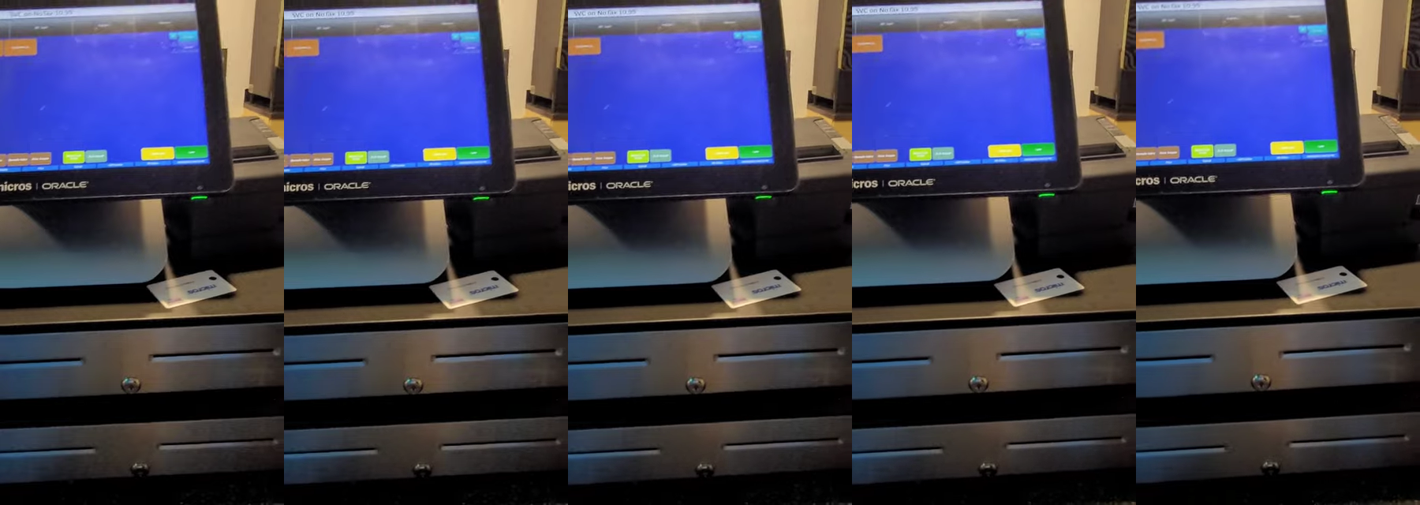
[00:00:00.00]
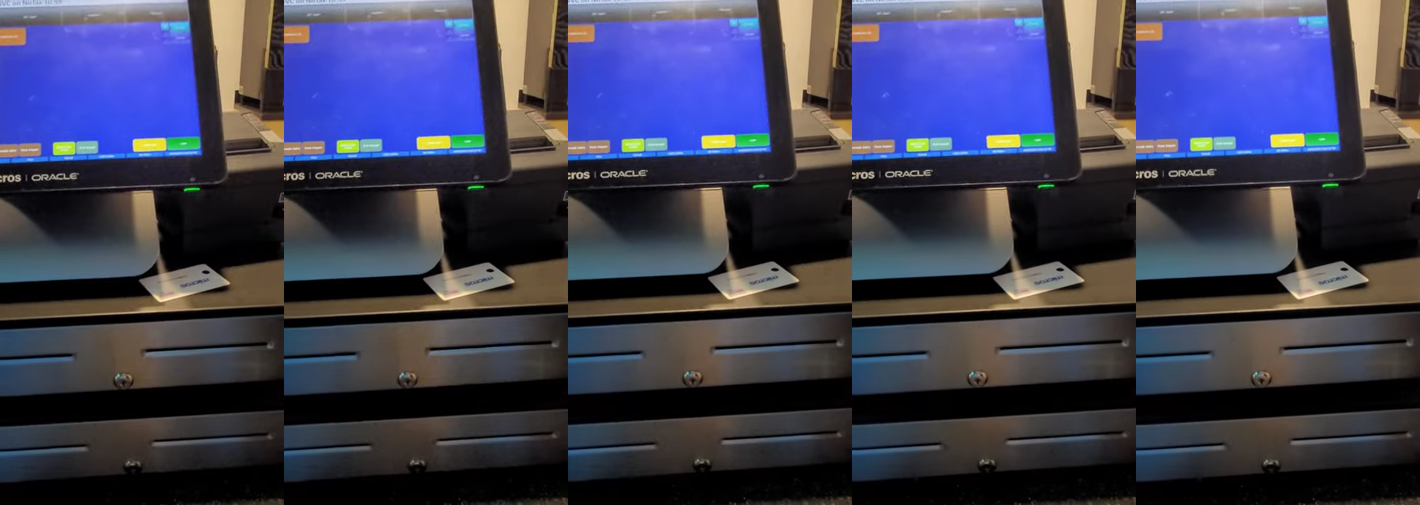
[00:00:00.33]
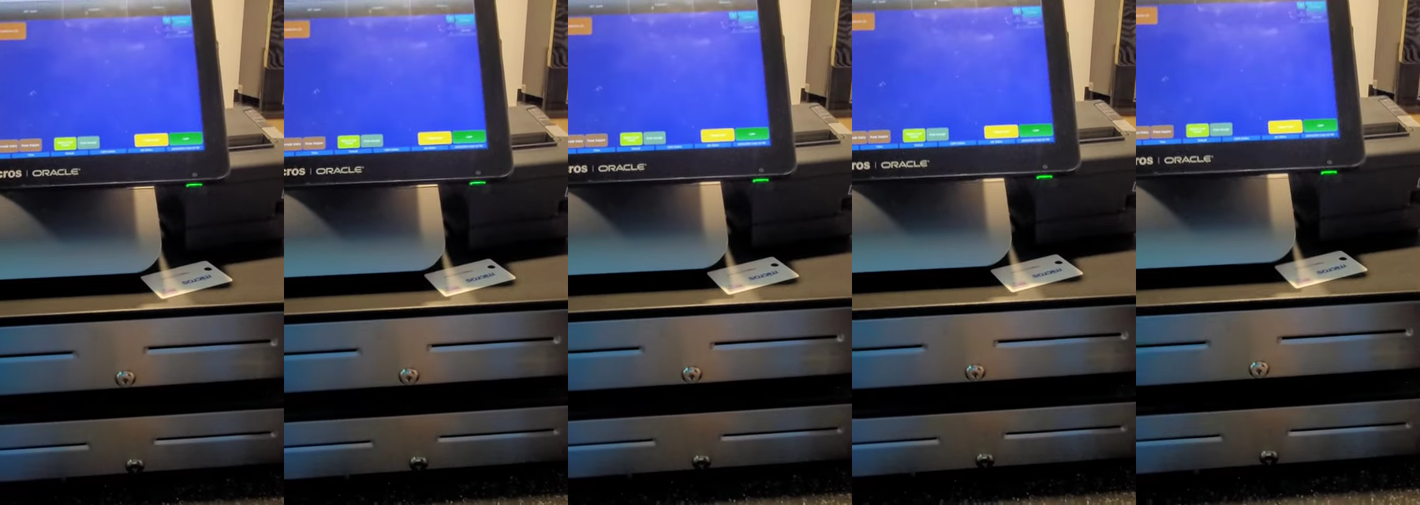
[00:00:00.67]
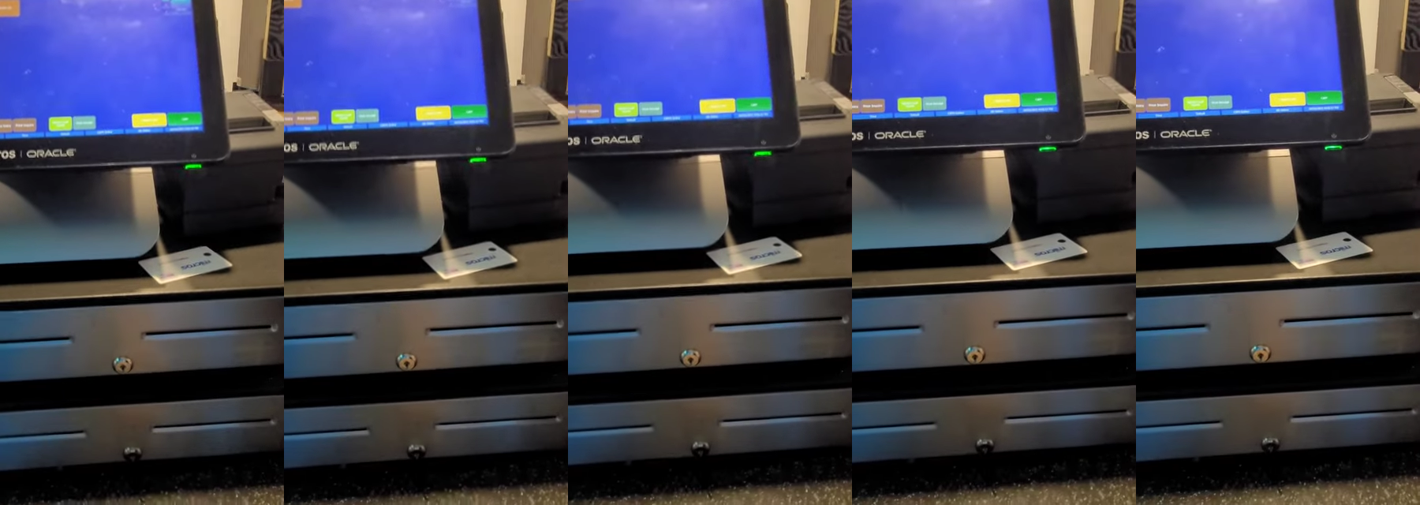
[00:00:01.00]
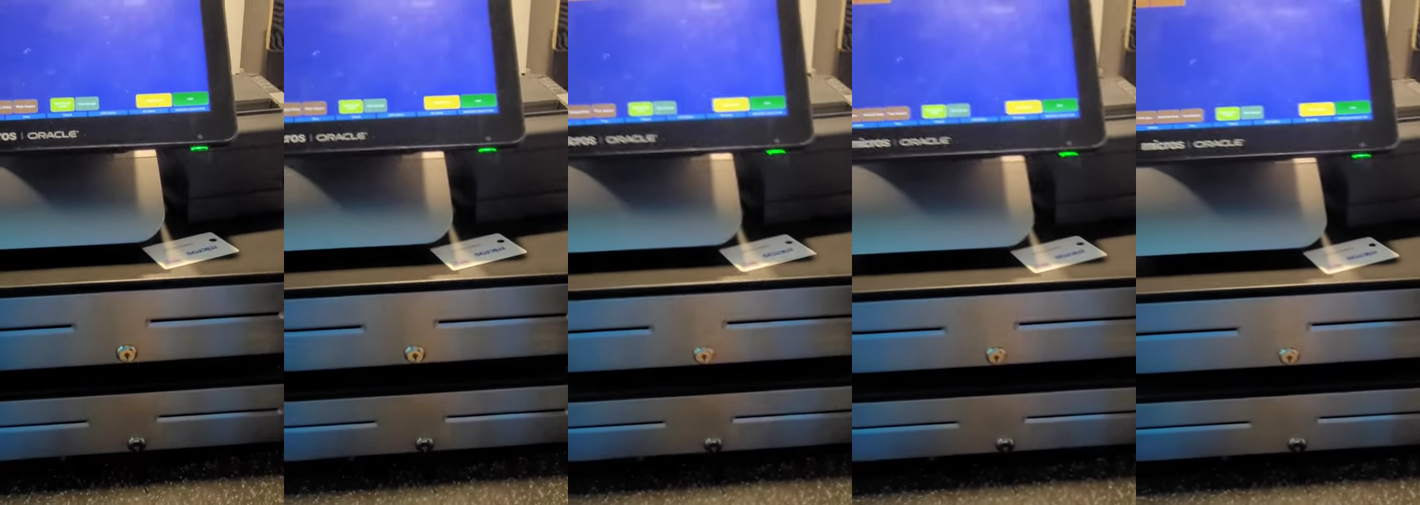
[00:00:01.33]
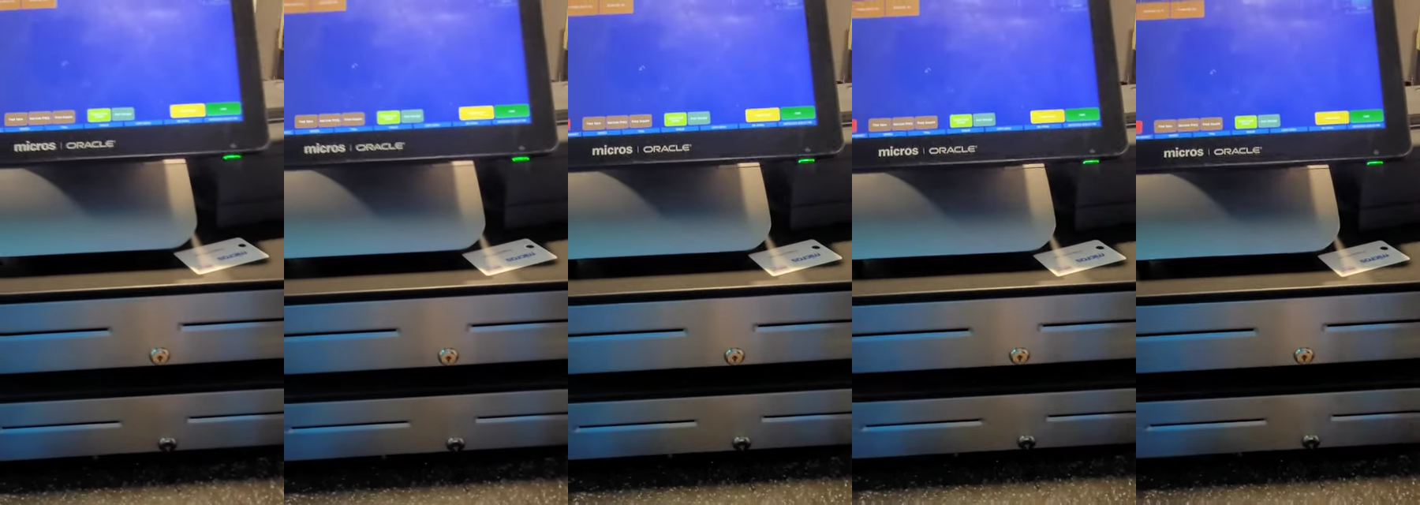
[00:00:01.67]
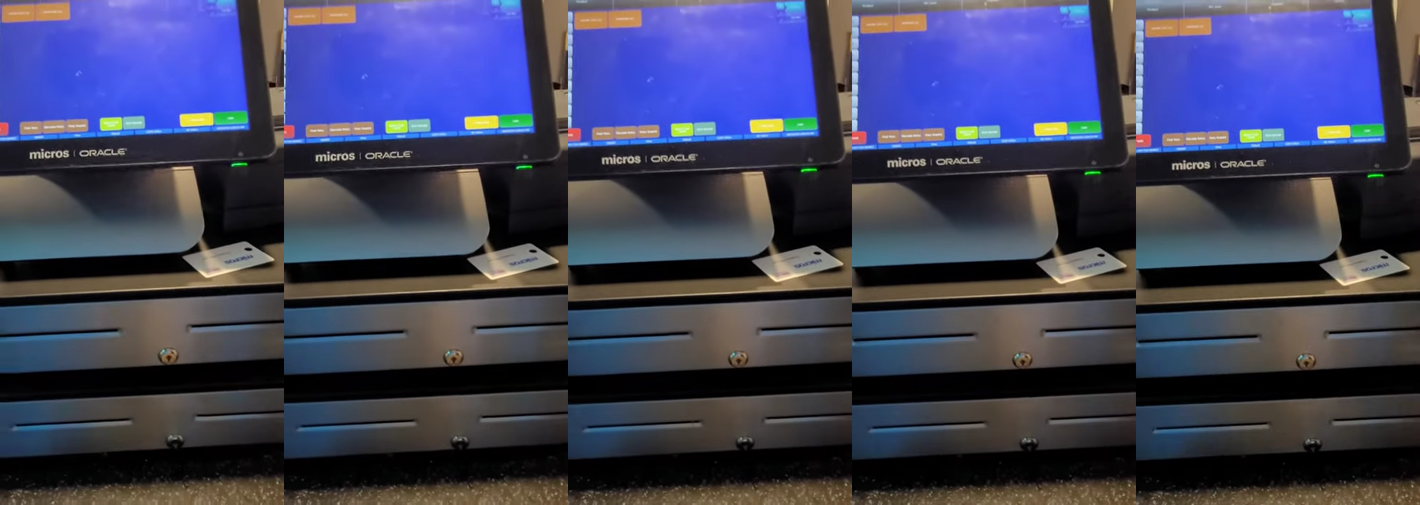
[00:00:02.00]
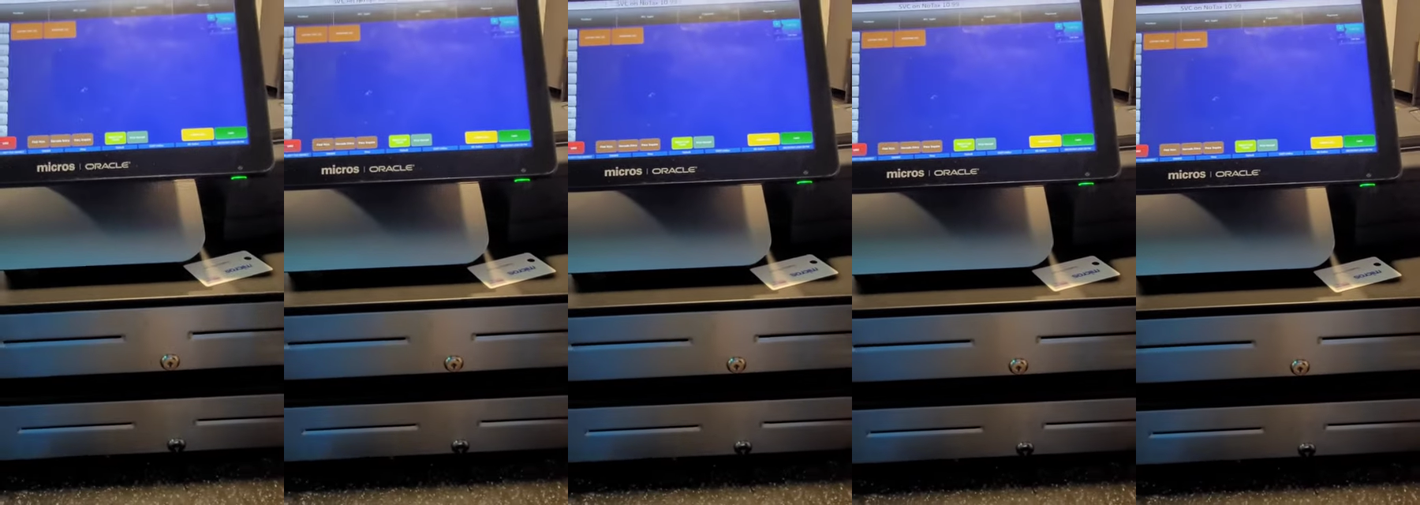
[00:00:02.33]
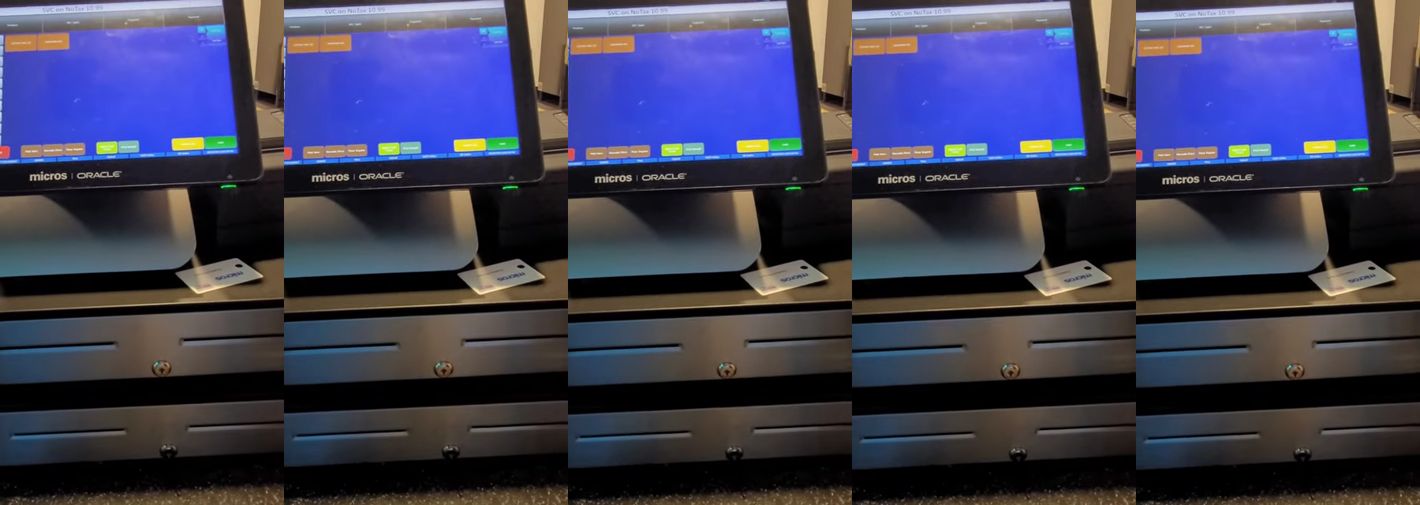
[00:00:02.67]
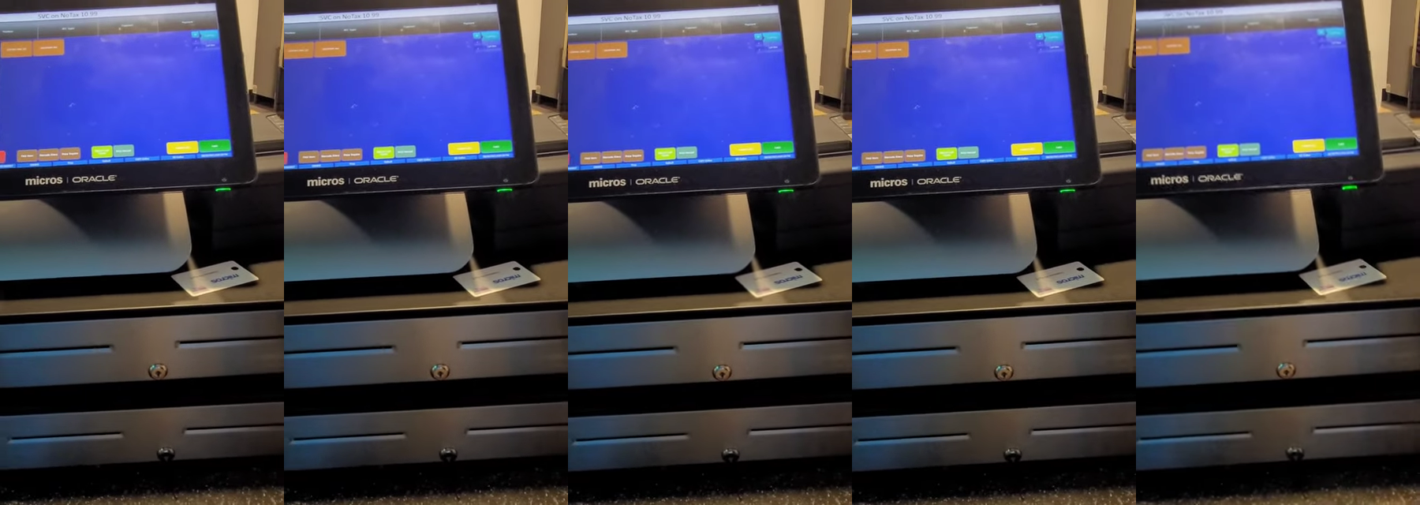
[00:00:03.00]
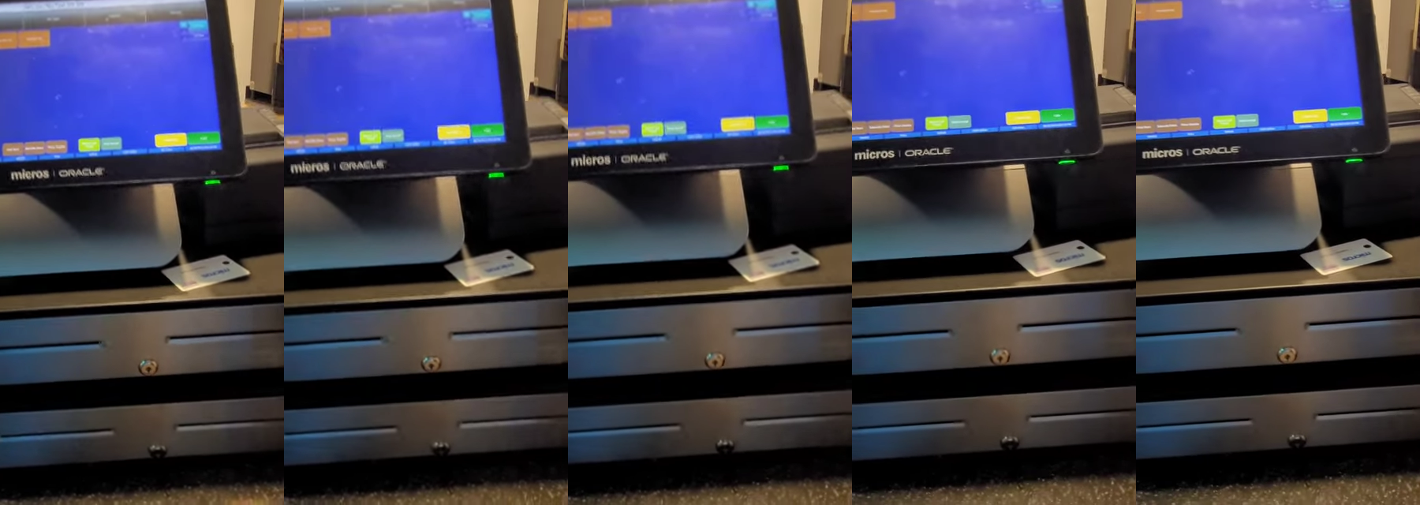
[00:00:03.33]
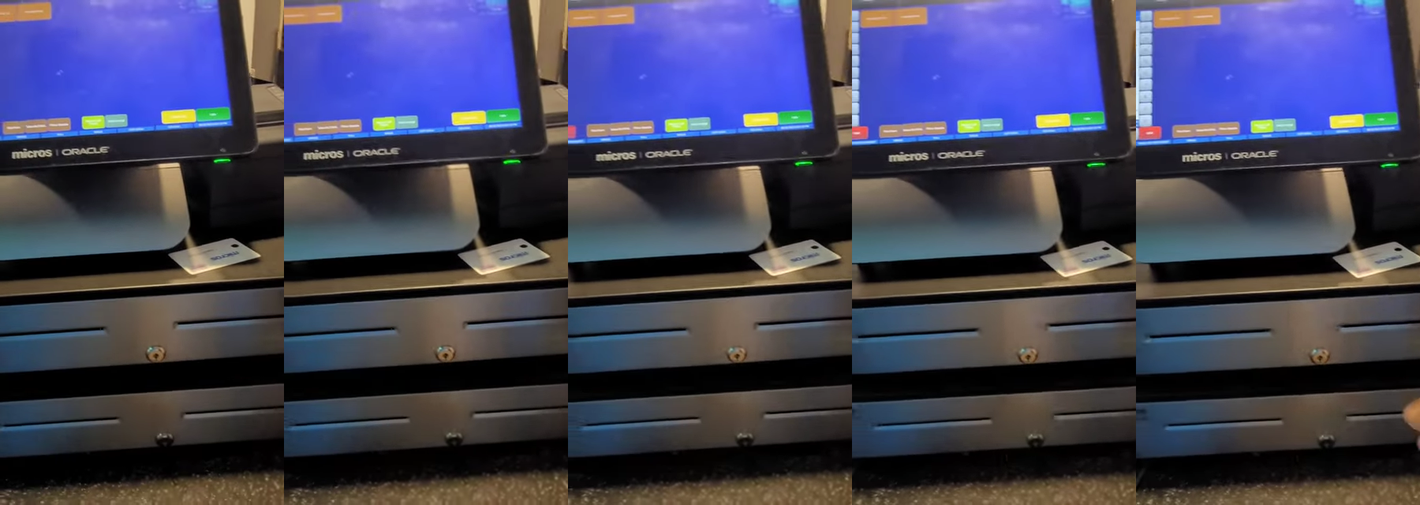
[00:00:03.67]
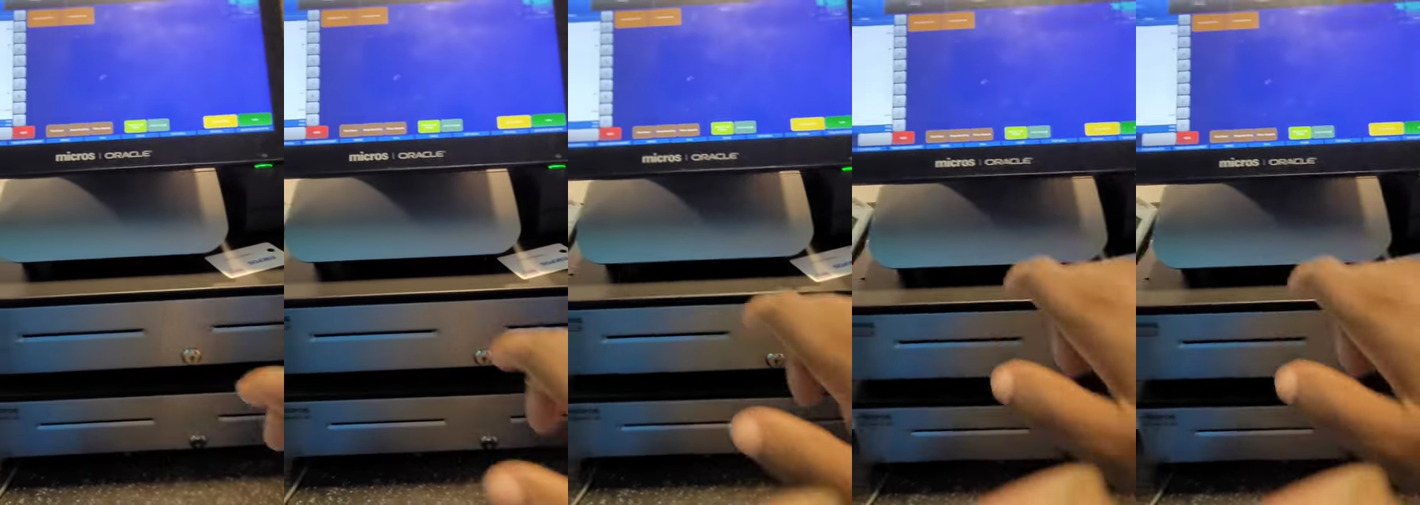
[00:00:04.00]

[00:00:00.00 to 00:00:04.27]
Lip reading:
[unreadable: no face in view]